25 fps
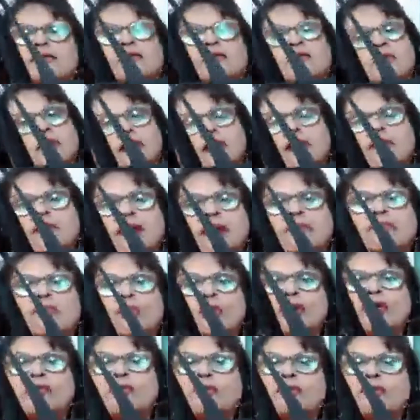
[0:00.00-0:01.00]
Well, my
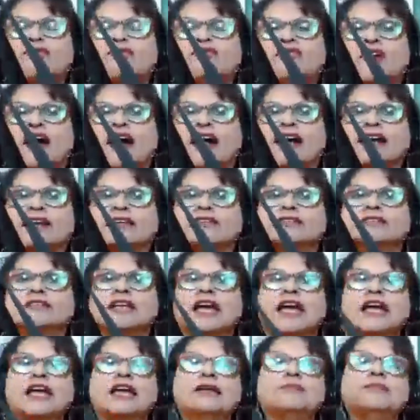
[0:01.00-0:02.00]
portable file,
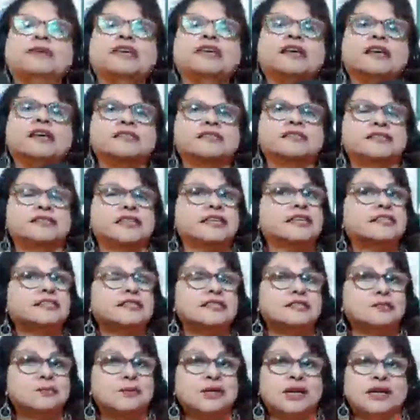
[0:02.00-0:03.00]
and because this
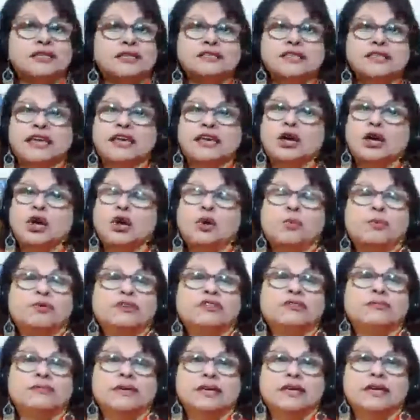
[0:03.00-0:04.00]
is what I take home
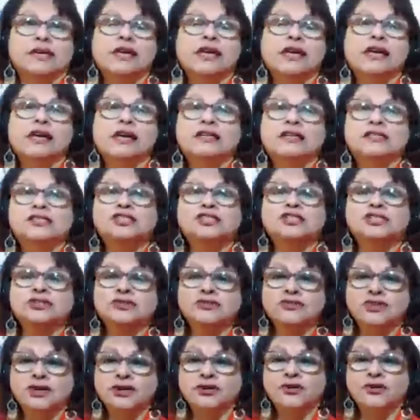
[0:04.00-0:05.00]
with me to
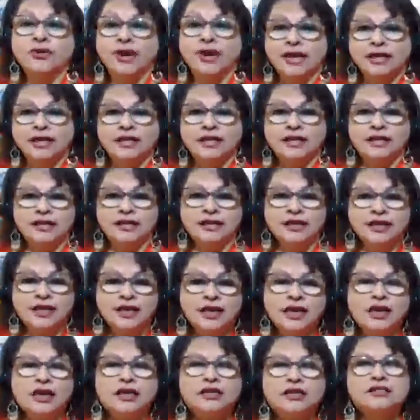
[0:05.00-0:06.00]
do their grading.
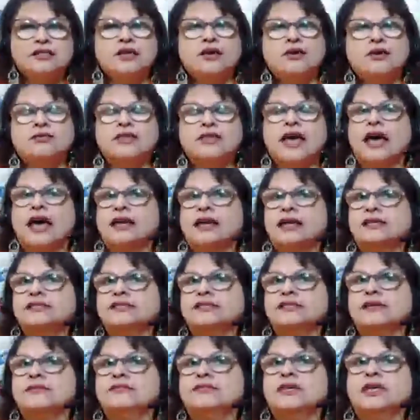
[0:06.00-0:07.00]
So that is
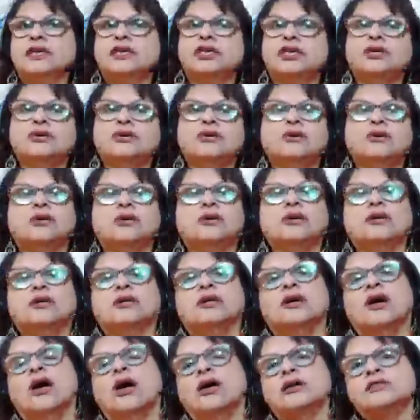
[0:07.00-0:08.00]
something you could
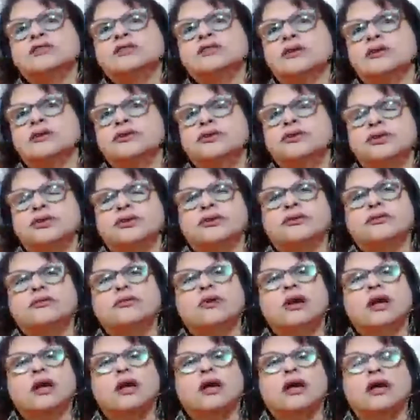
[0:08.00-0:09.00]
also
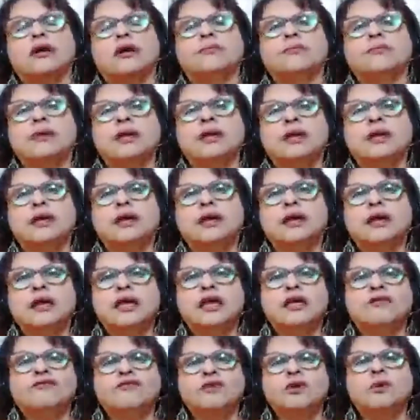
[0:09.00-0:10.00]
do
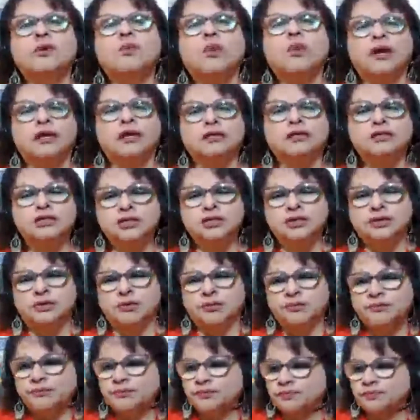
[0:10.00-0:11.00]
if you wanted
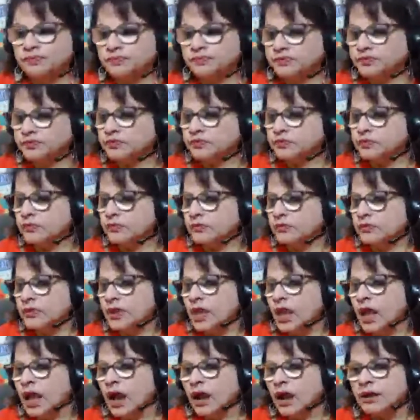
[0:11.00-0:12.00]
to.
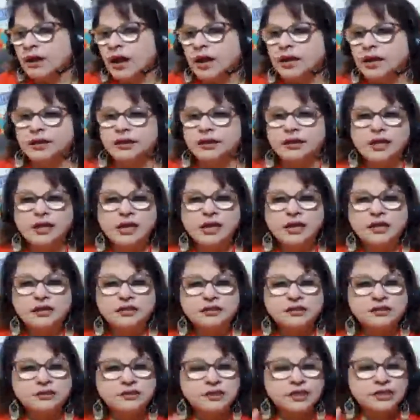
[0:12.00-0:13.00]
All right,
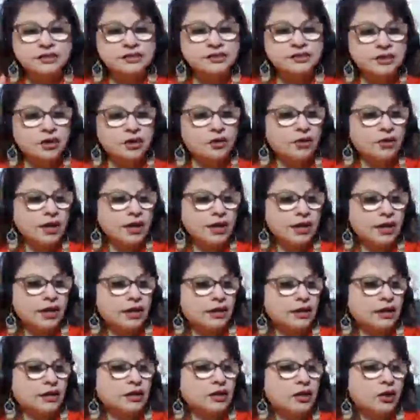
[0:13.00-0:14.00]
so let's go
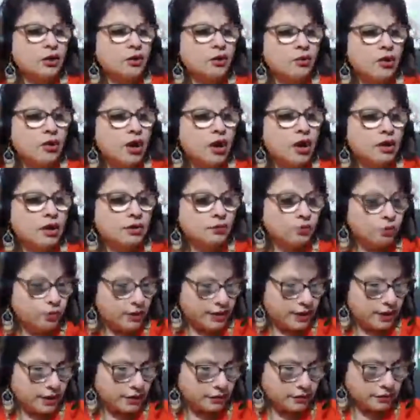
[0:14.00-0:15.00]
ahead and go on
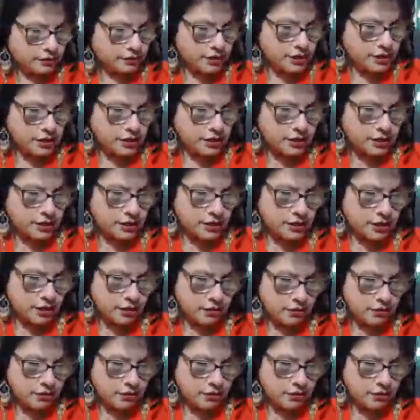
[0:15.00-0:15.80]
with the